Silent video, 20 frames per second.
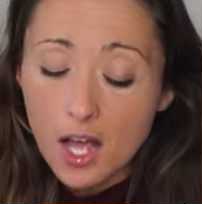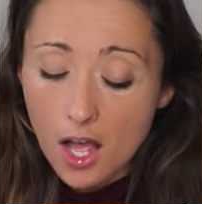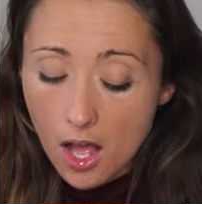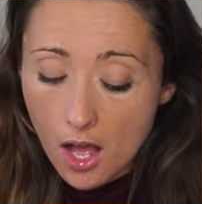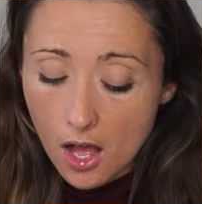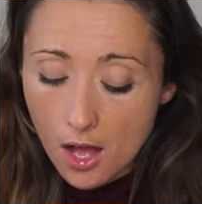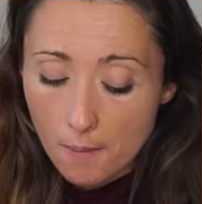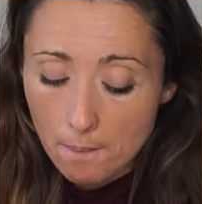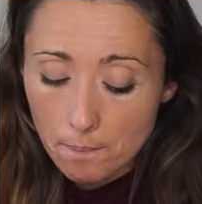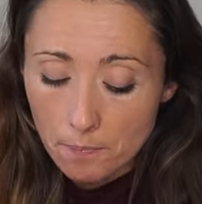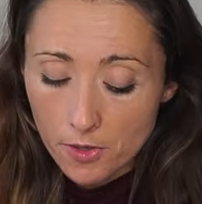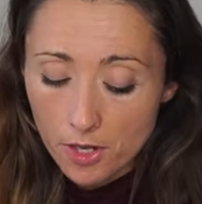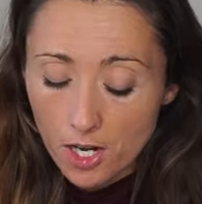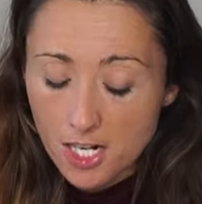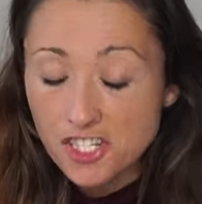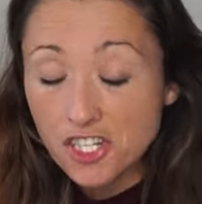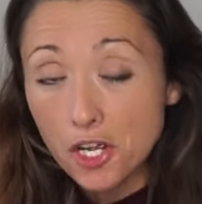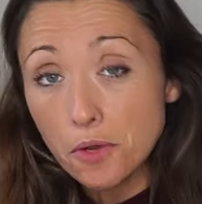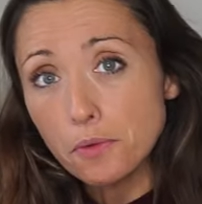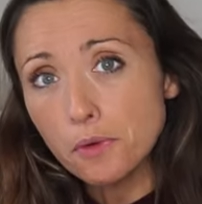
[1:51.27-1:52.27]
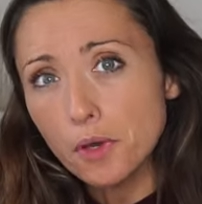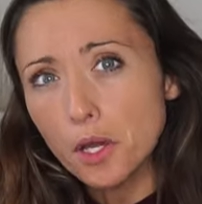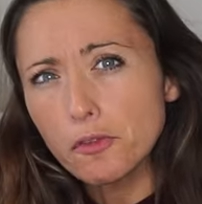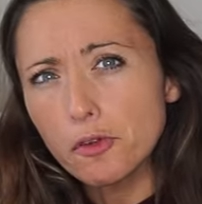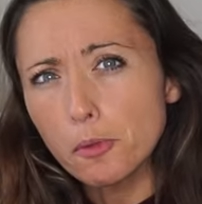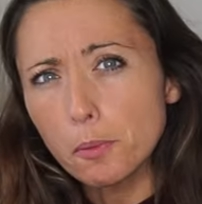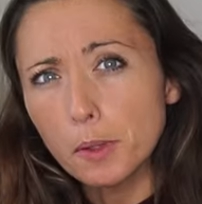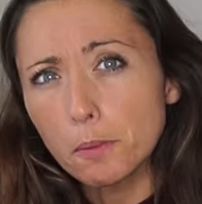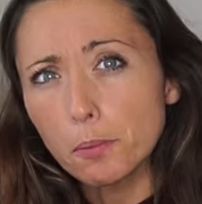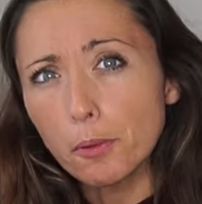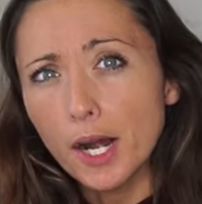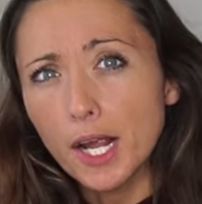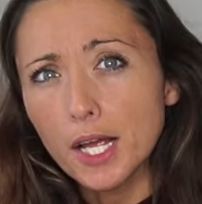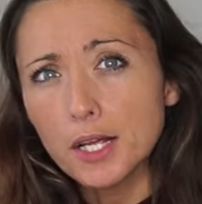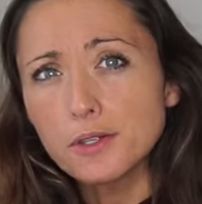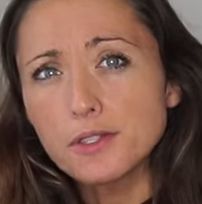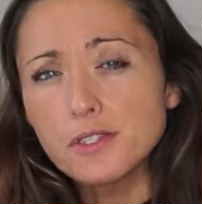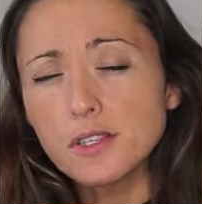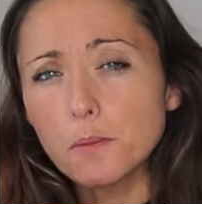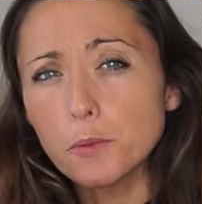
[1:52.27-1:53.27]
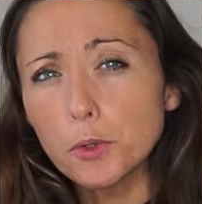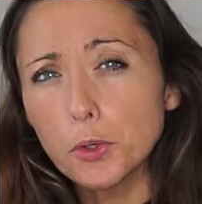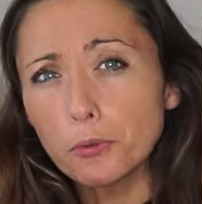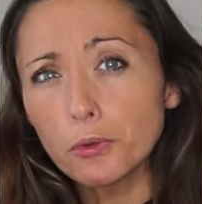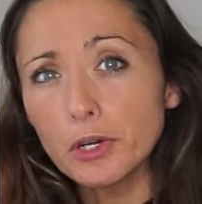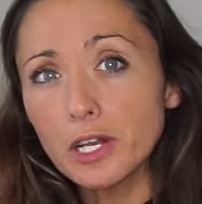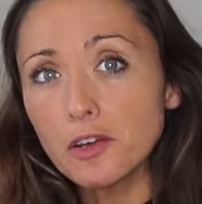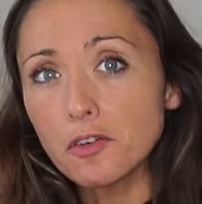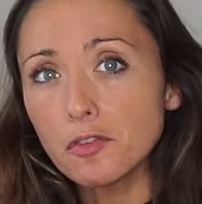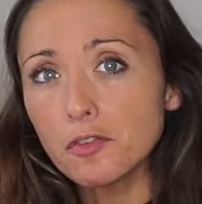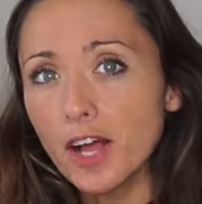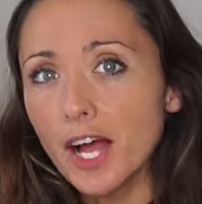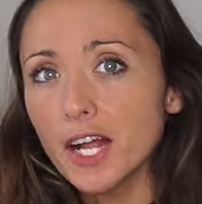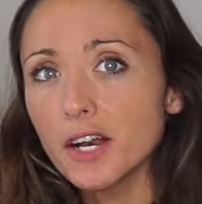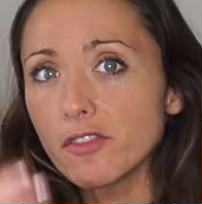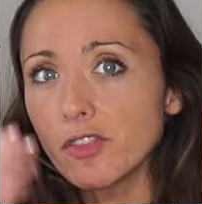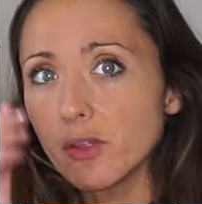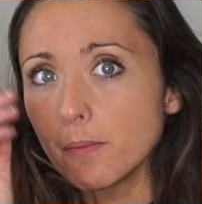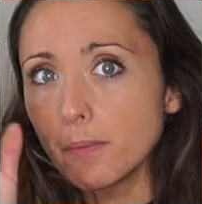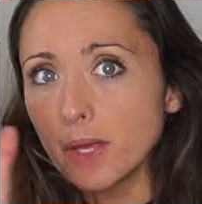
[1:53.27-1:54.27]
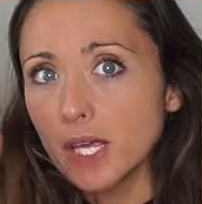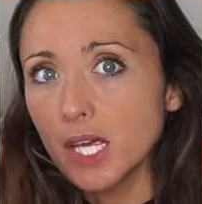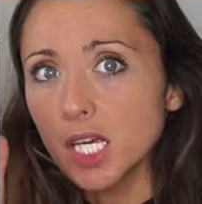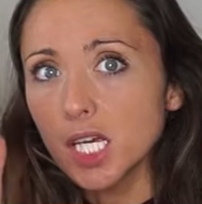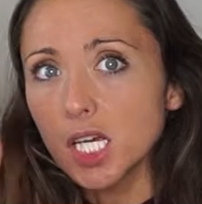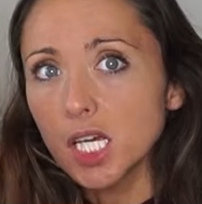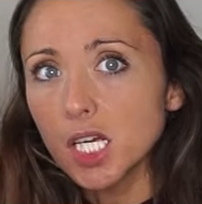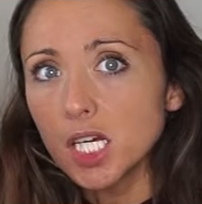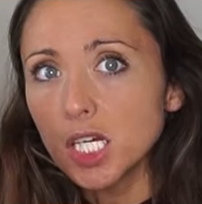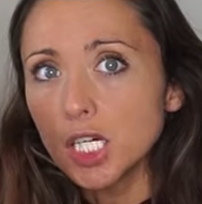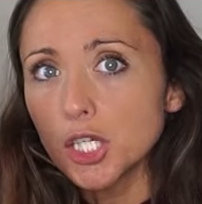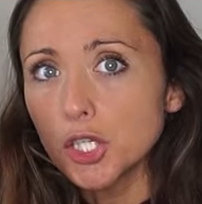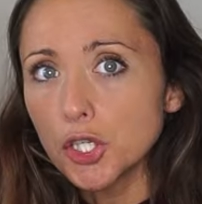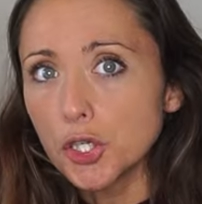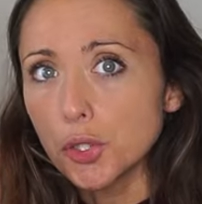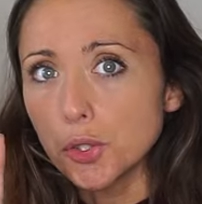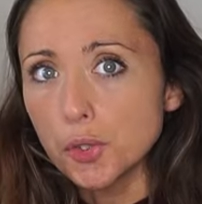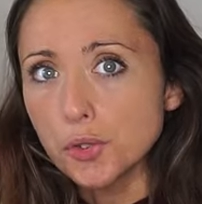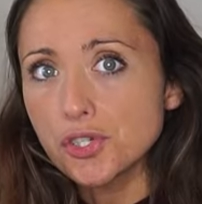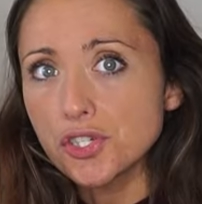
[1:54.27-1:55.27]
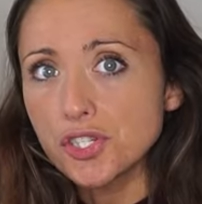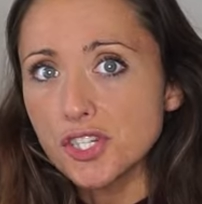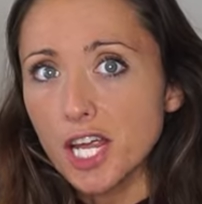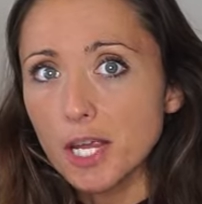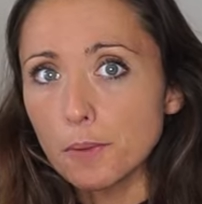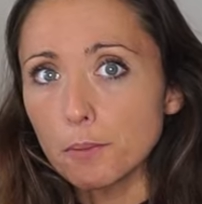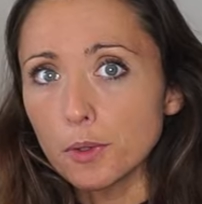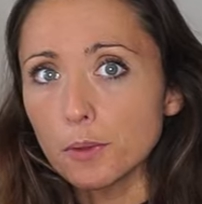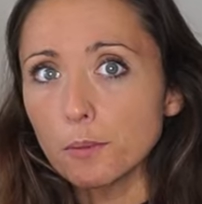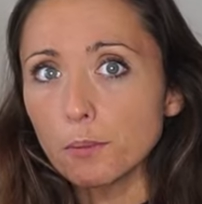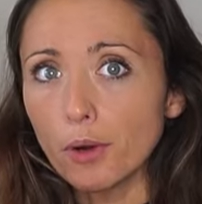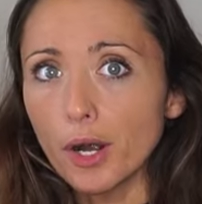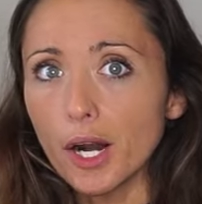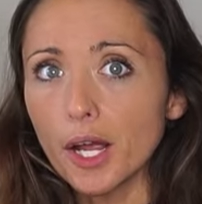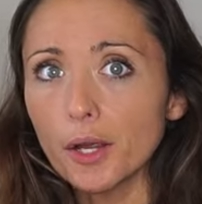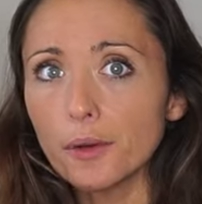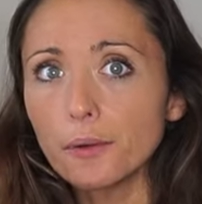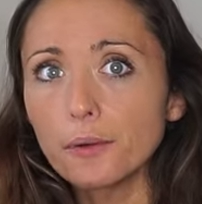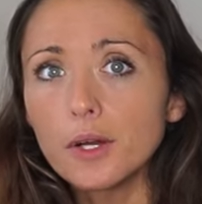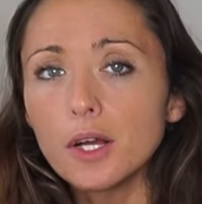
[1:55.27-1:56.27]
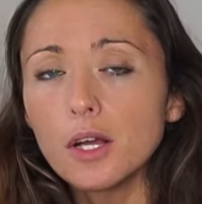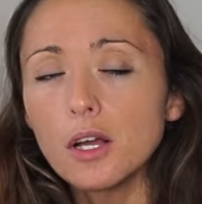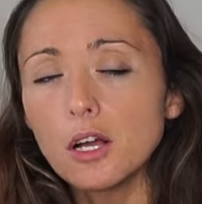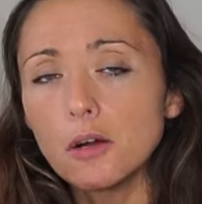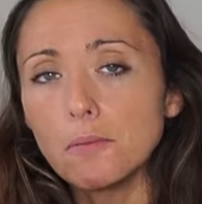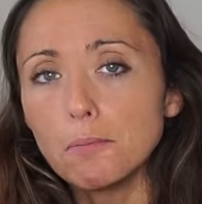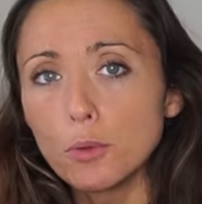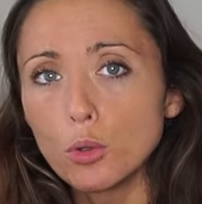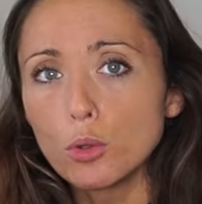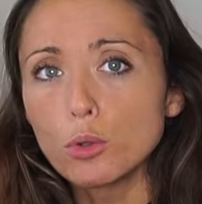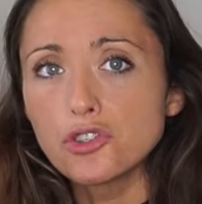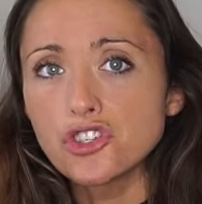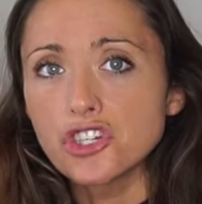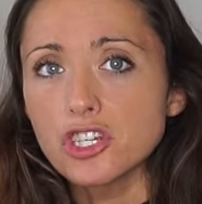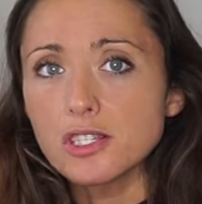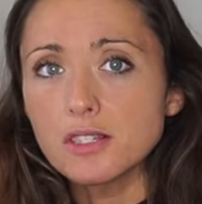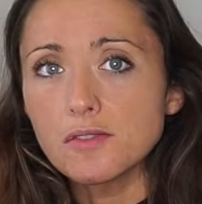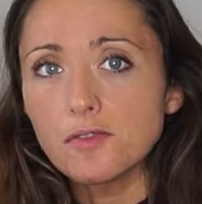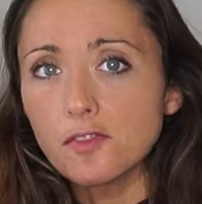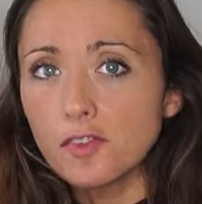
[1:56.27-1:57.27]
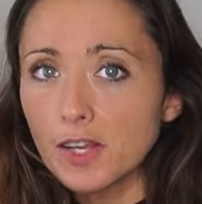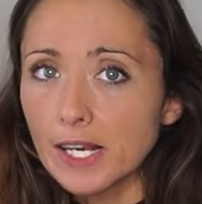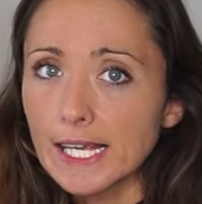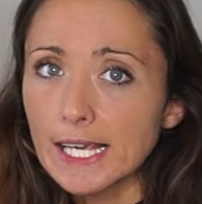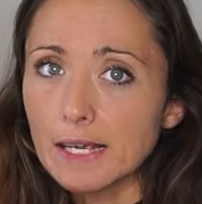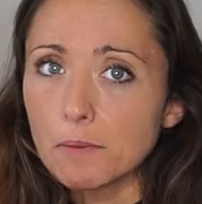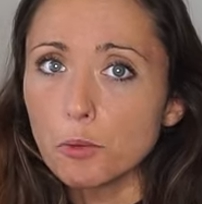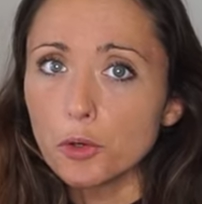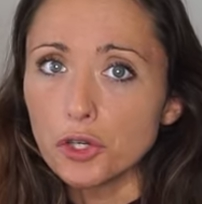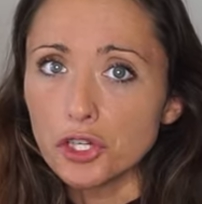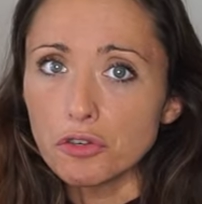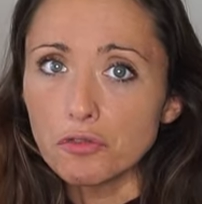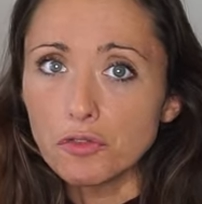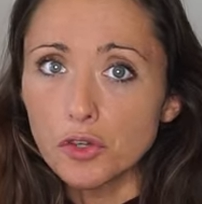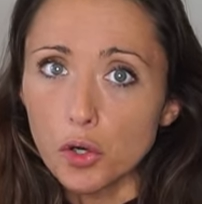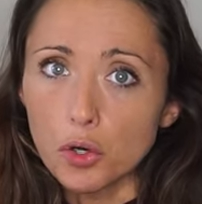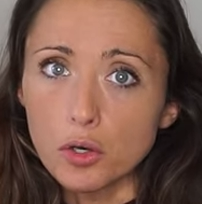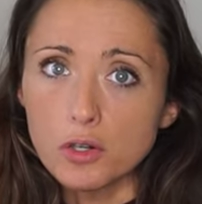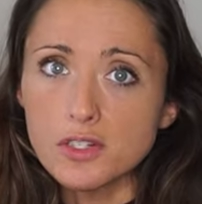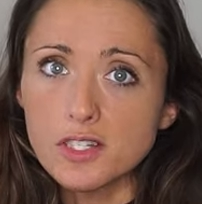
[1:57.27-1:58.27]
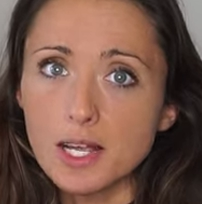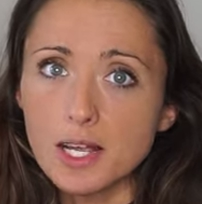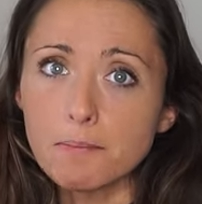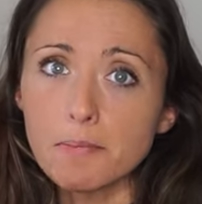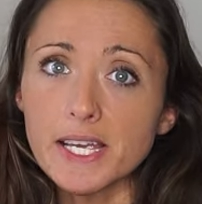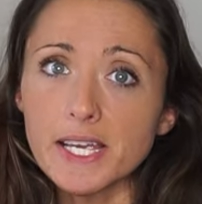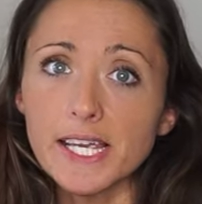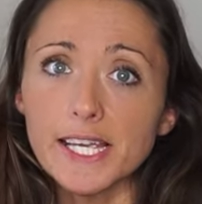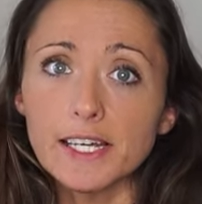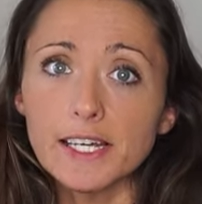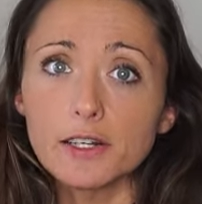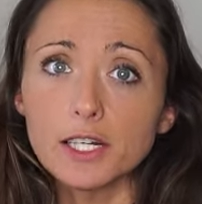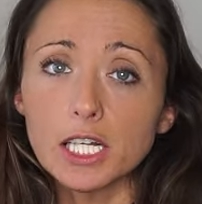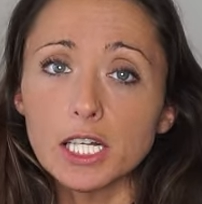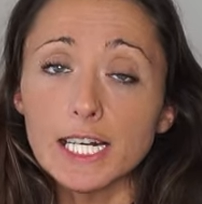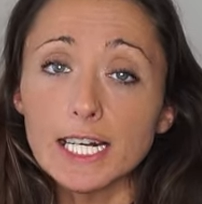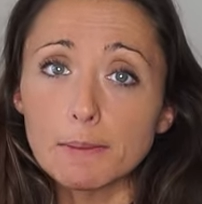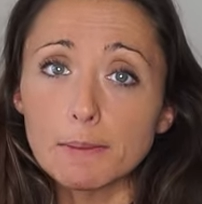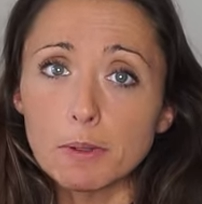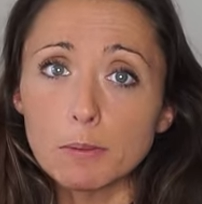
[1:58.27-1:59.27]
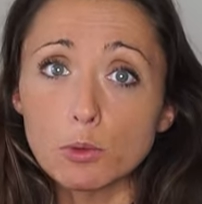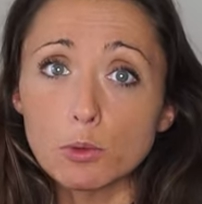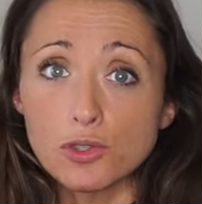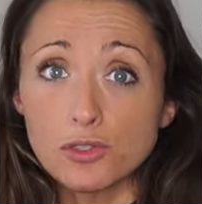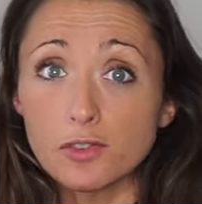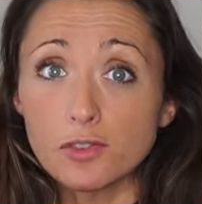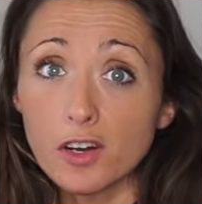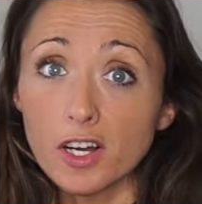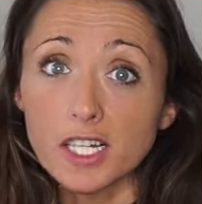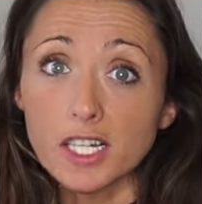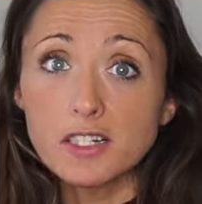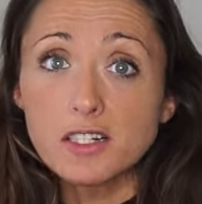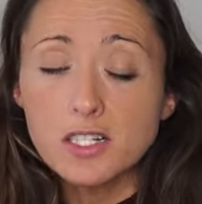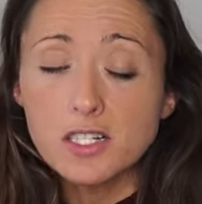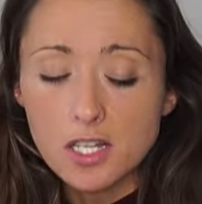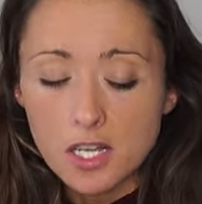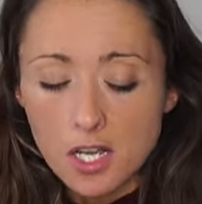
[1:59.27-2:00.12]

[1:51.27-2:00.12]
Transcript: I don't go for big brows. I'm not really a fan of the big, huge statement brow, more just filling in what you've got and making it look a little bit more defined.